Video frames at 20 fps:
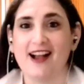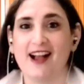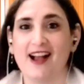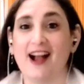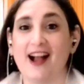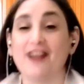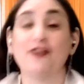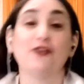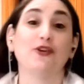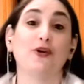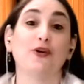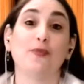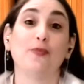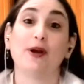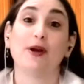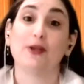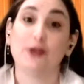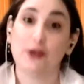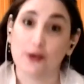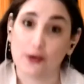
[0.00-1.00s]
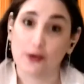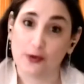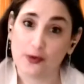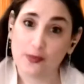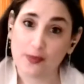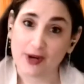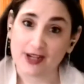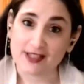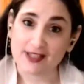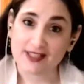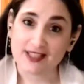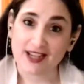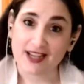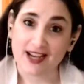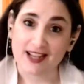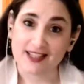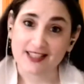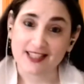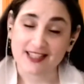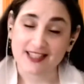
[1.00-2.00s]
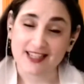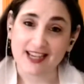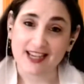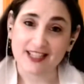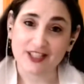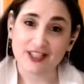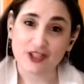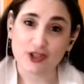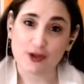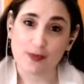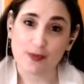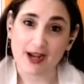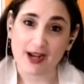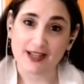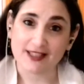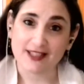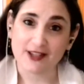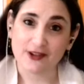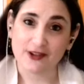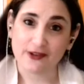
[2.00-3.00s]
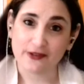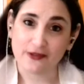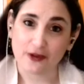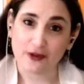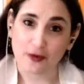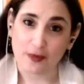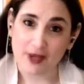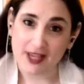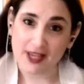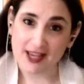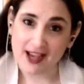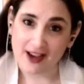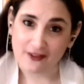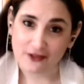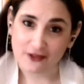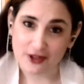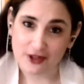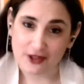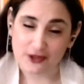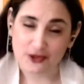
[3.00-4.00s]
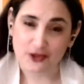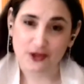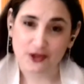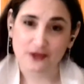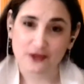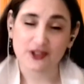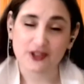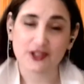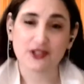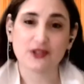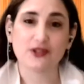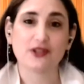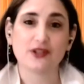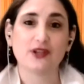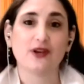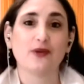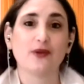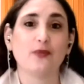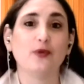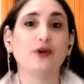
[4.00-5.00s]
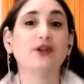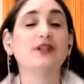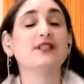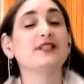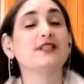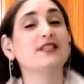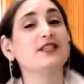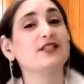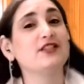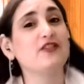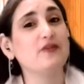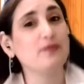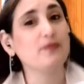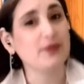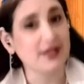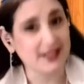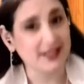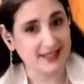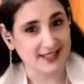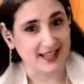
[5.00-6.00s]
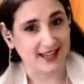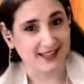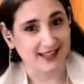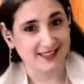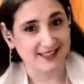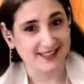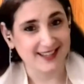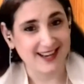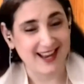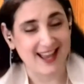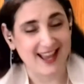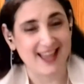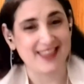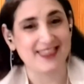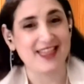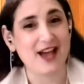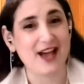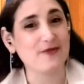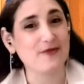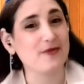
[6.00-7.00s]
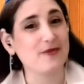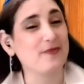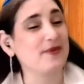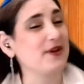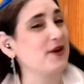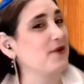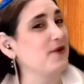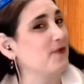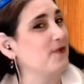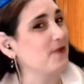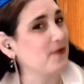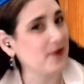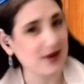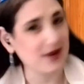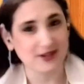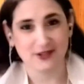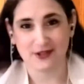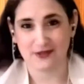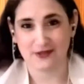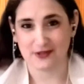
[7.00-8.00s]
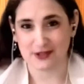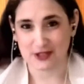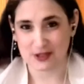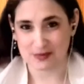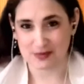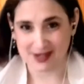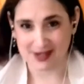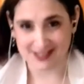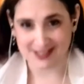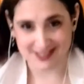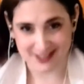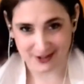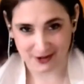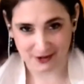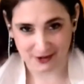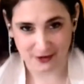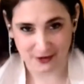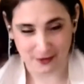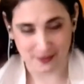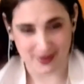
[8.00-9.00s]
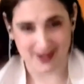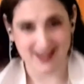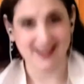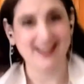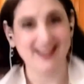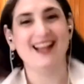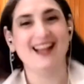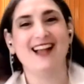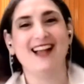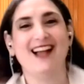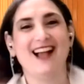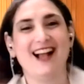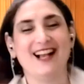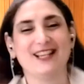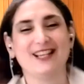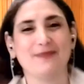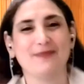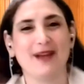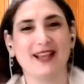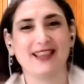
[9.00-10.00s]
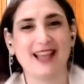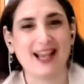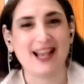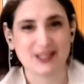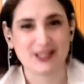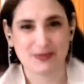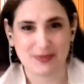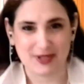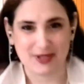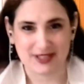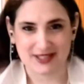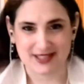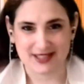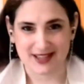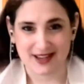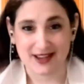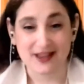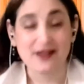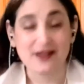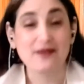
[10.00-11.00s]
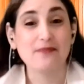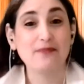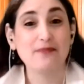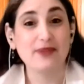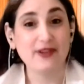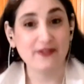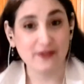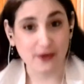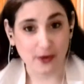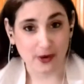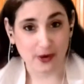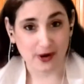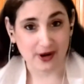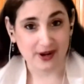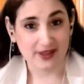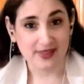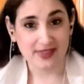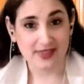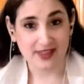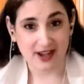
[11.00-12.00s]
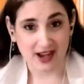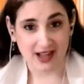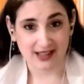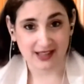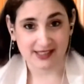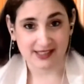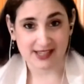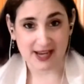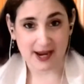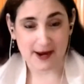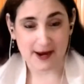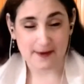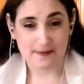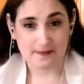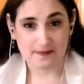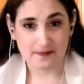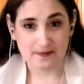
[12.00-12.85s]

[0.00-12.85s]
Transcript: I don't know about you, but tonight's Shabbat dinner for me after the service will consist of pizza. And that will be a wonderful Shabbat dinner for me as my last pizza before the holiday.